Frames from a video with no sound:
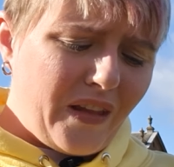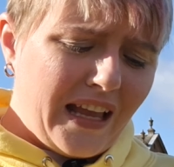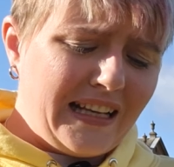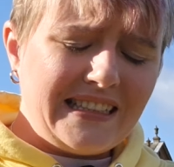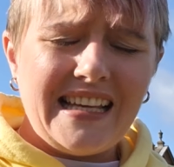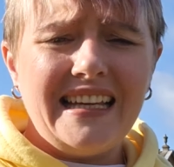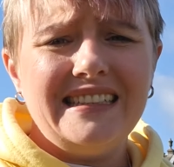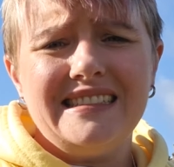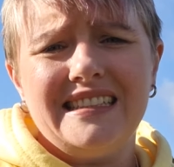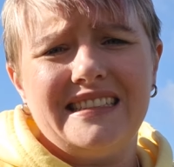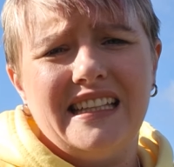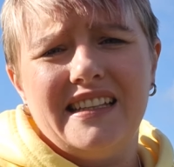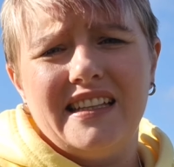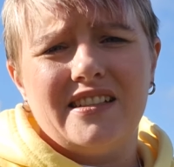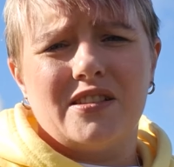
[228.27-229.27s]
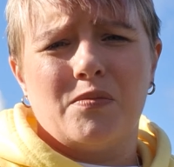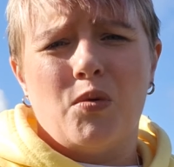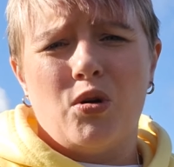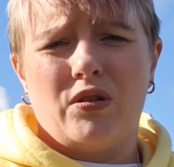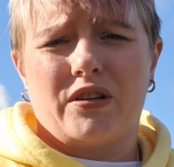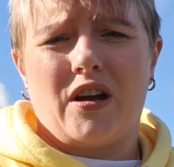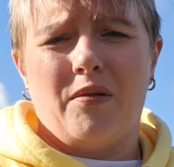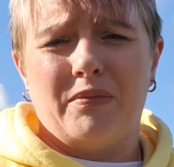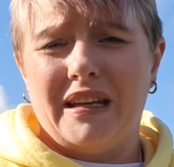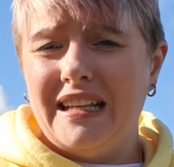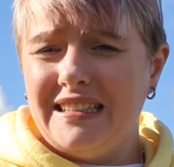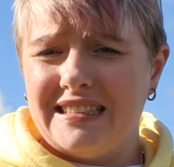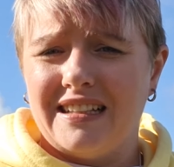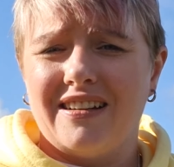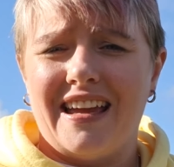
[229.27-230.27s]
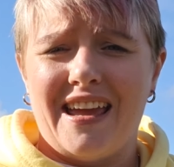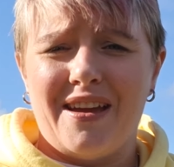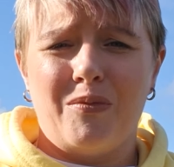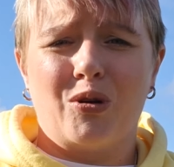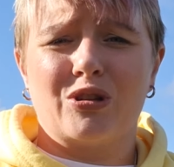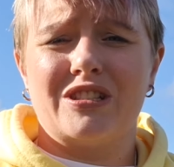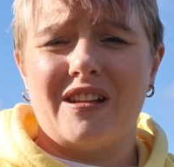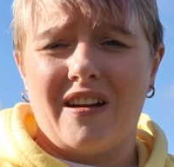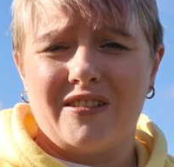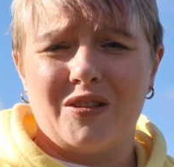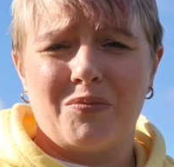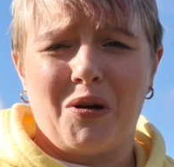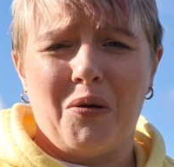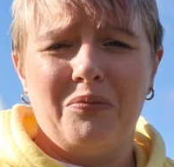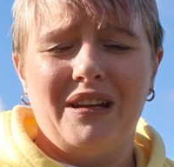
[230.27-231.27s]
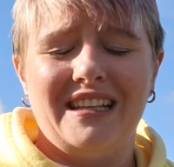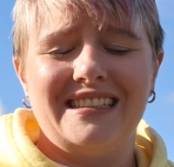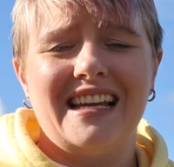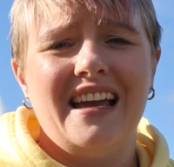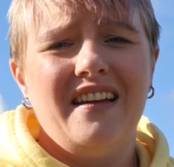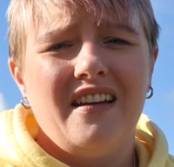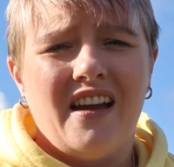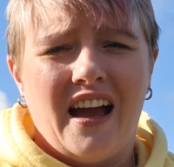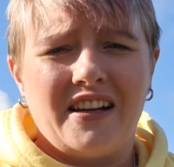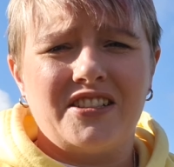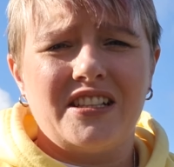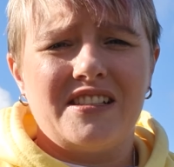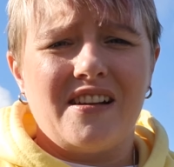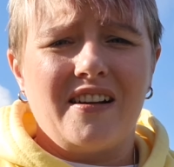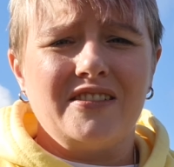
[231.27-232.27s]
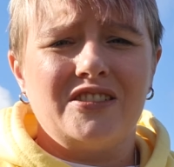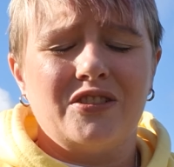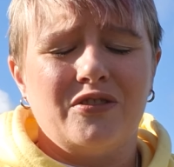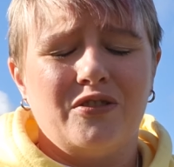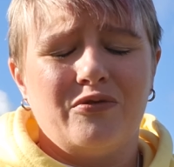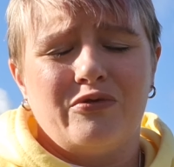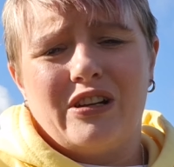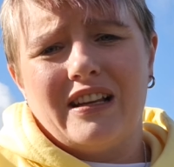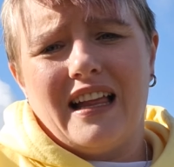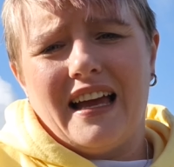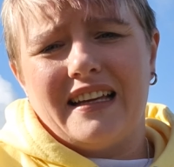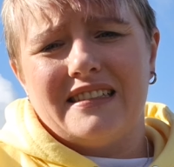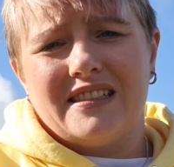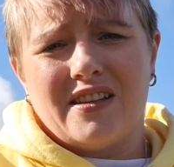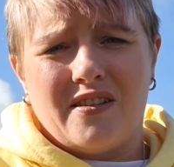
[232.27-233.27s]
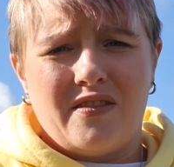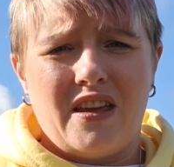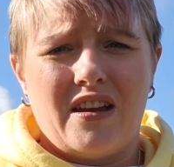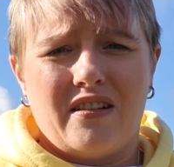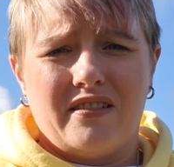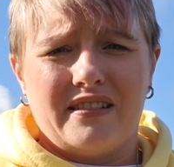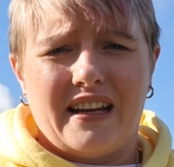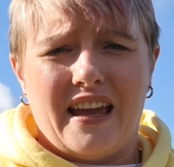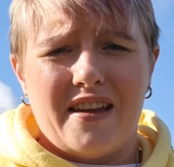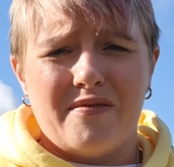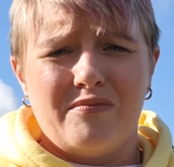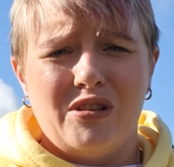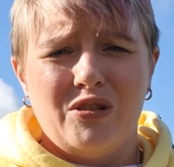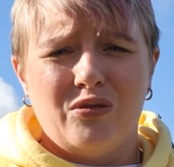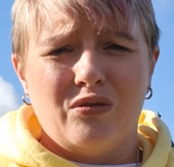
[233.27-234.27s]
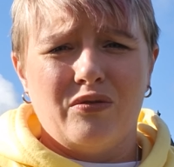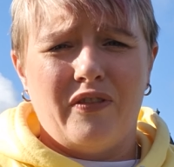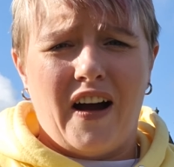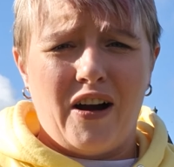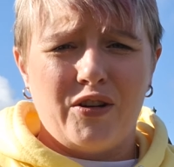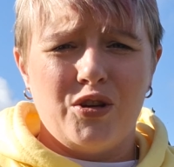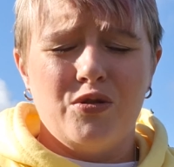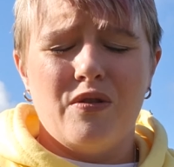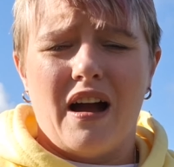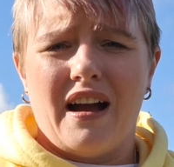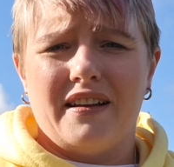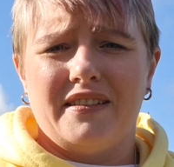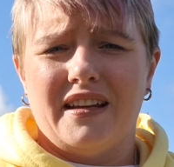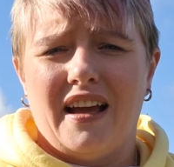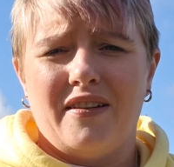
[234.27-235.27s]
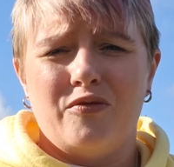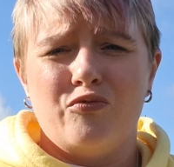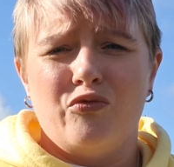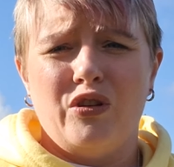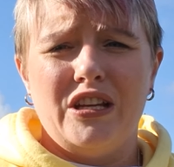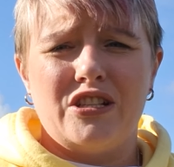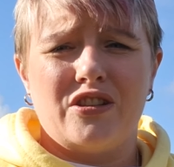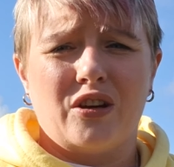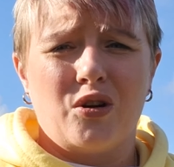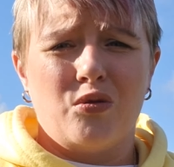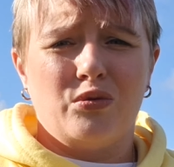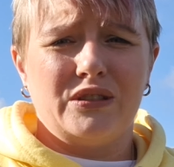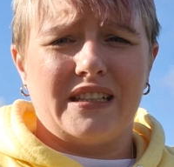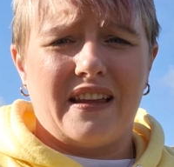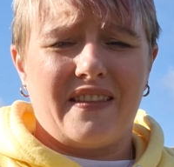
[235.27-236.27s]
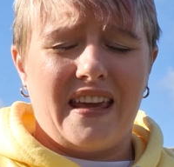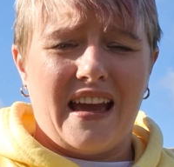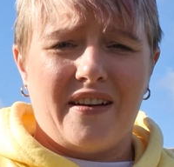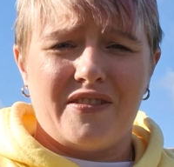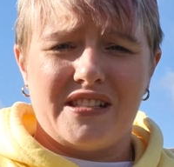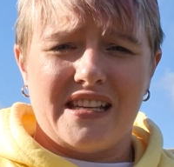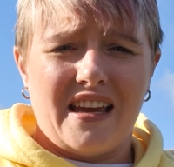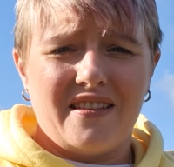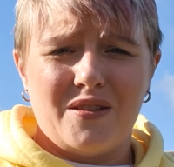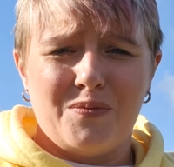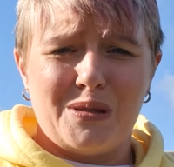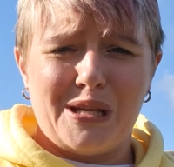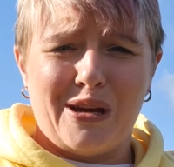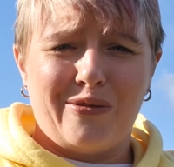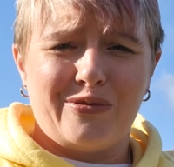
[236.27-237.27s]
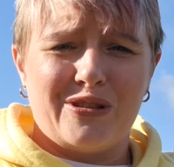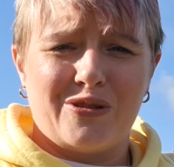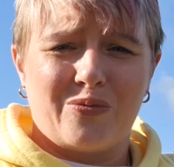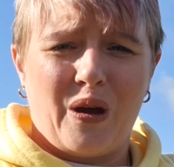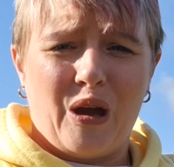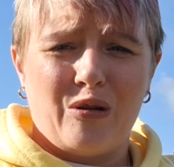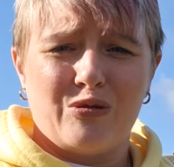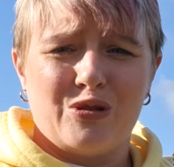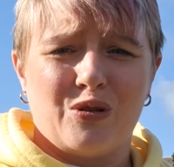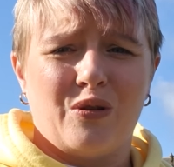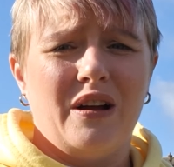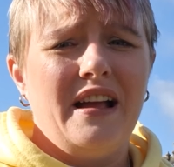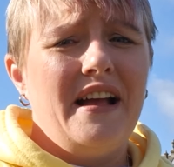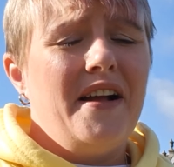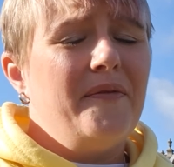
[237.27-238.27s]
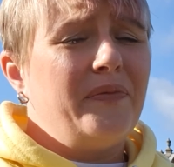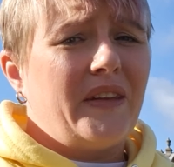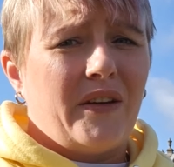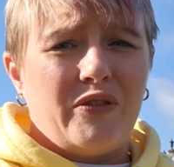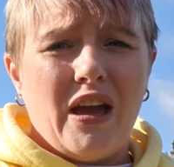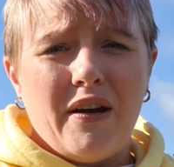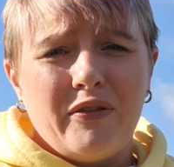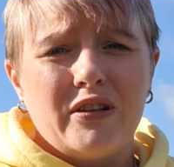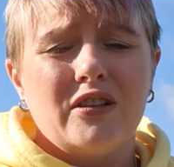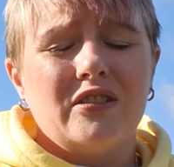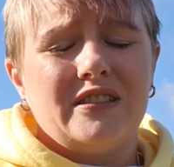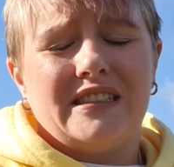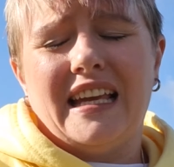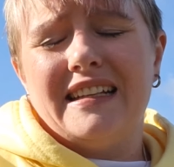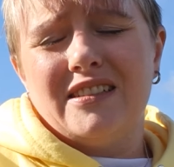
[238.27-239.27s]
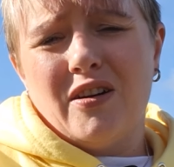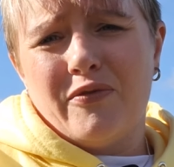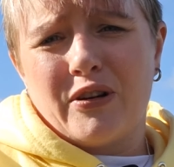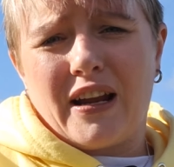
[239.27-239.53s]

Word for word: exciting to see these smaller companies um, or startup companies actually starting to realise their um, you know value and, and reach the goals that they have set themselves as well. So if you haven't signed up for